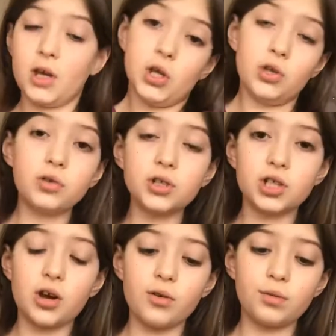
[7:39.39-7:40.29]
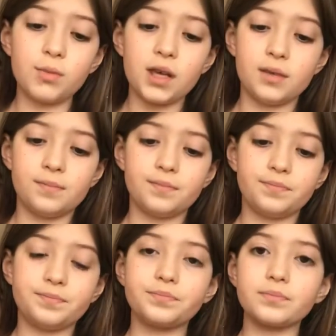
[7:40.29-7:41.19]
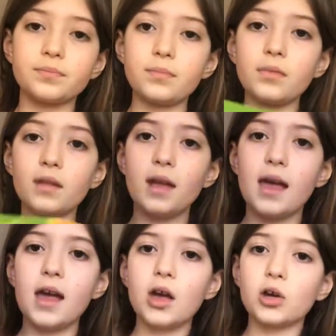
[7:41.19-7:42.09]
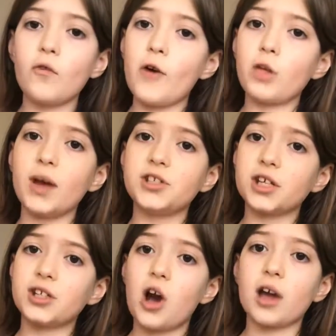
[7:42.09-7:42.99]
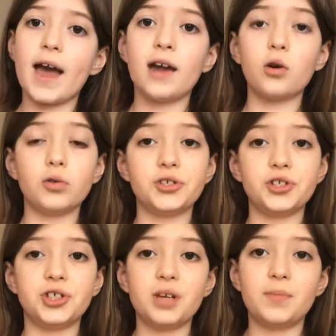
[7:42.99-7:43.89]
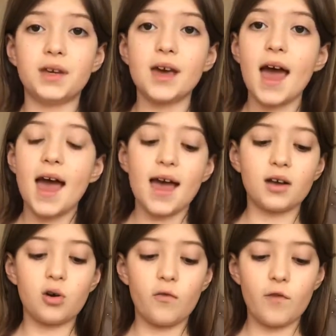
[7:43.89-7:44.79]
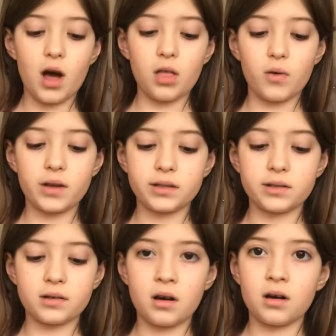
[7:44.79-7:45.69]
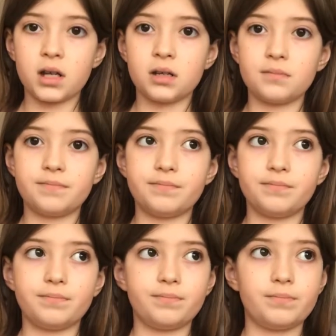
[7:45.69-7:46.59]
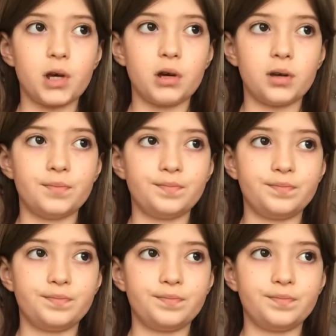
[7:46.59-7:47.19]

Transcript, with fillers: you could share it with me. Go follow my TikTok at Ocean Cheapy, and go follow us on um,